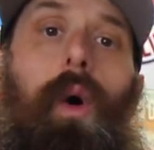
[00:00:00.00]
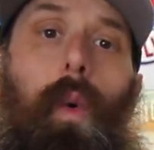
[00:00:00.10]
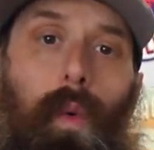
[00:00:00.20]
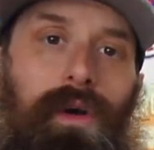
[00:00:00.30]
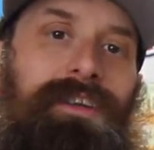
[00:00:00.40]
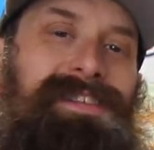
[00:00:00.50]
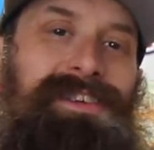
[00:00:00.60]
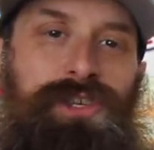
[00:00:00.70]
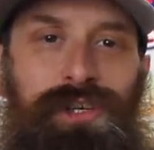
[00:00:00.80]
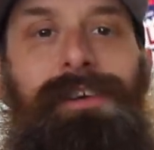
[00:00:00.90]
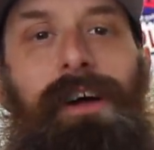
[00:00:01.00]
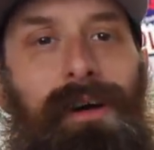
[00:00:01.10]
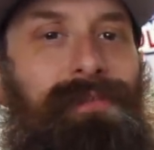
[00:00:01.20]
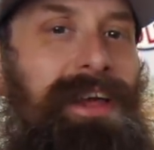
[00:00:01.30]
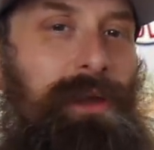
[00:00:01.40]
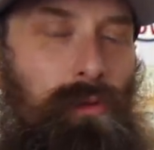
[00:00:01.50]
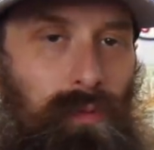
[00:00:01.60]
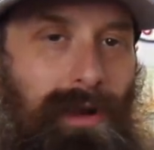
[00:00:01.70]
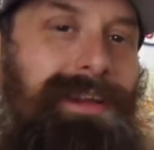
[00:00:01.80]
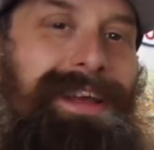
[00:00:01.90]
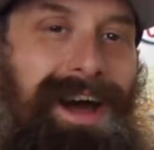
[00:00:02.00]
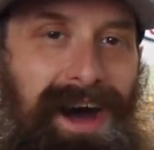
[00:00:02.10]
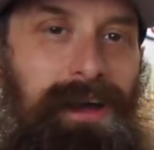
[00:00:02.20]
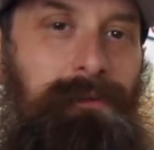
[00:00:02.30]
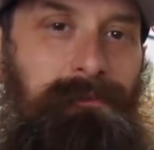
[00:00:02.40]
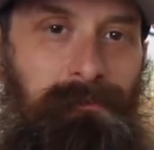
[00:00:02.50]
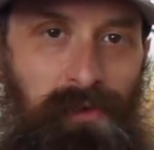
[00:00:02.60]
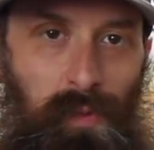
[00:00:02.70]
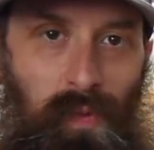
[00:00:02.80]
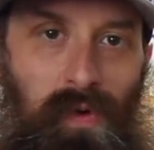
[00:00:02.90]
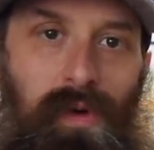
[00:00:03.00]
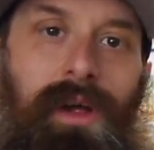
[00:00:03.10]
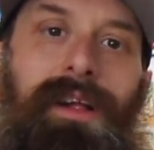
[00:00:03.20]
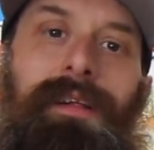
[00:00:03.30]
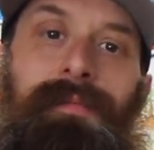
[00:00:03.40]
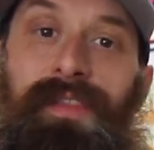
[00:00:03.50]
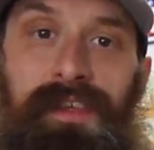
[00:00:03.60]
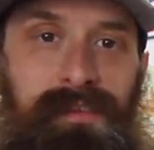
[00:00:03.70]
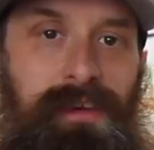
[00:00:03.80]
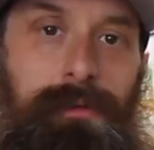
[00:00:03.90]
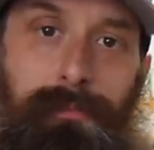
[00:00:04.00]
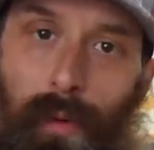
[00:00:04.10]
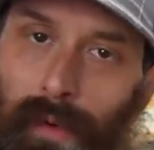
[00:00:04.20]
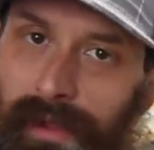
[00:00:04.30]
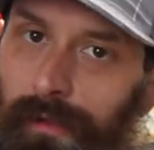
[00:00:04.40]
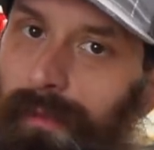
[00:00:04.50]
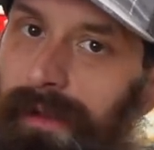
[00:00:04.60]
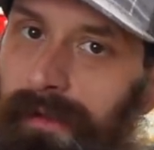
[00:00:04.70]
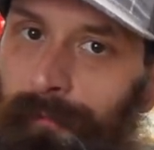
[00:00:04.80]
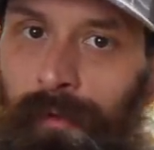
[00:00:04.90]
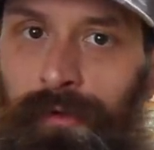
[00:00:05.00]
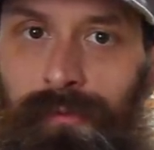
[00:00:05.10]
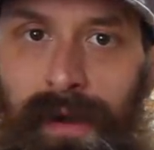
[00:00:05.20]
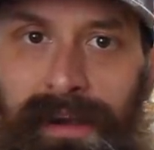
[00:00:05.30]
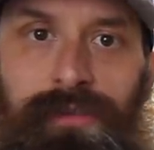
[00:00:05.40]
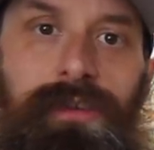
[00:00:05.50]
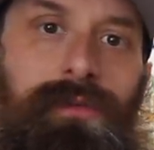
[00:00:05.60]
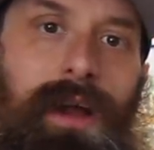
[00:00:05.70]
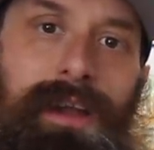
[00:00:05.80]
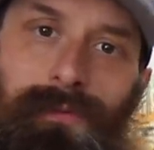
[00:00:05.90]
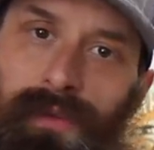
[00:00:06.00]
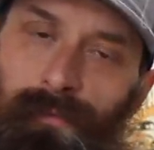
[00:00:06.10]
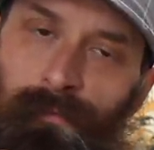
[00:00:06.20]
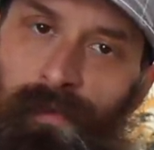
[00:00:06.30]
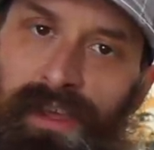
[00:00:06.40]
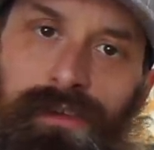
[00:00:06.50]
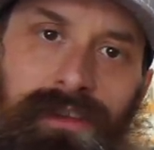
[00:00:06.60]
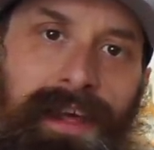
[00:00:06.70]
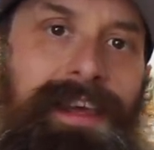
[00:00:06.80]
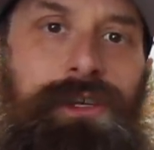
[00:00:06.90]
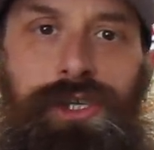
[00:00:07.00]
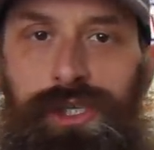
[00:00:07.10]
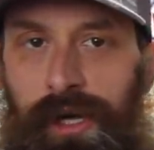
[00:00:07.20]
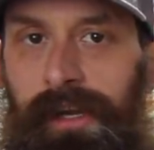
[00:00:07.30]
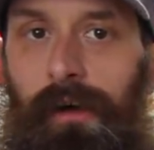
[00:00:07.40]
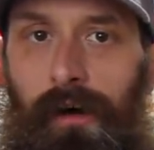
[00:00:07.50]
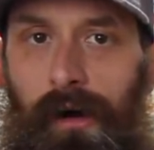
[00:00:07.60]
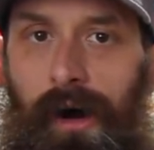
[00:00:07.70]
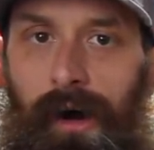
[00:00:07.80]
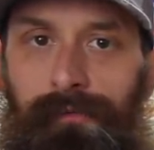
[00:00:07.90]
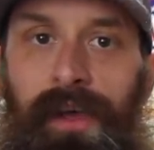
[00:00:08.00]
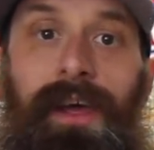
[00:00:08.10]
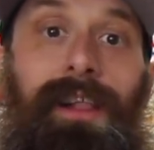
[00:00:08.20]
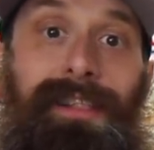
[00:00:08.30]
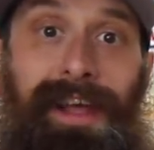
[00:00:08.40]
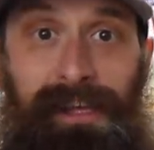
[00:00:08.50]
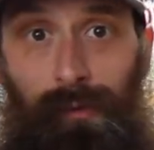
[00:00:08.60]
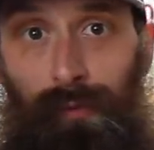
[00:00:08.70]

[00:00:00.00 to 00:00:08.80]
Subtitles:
or is it shut off like you're running out of fuel? This can point you in different directions, right? If it feels like it's shutting off like